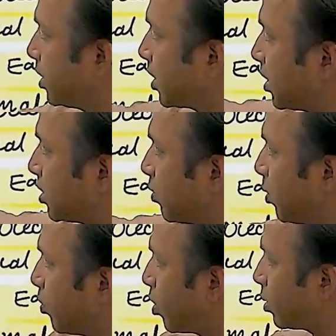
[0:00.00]
some
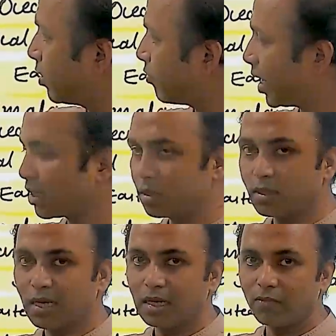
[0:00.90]
important factors
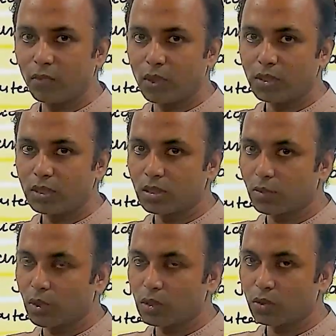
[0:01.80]
that influences the
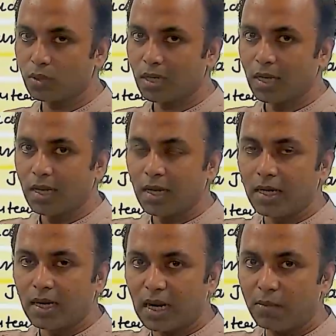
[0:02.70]
monsoon.
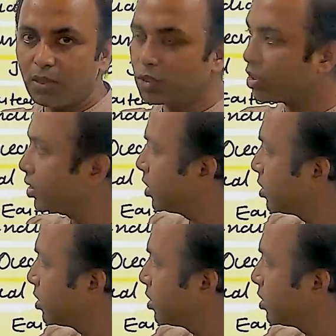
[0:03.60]
Climate change is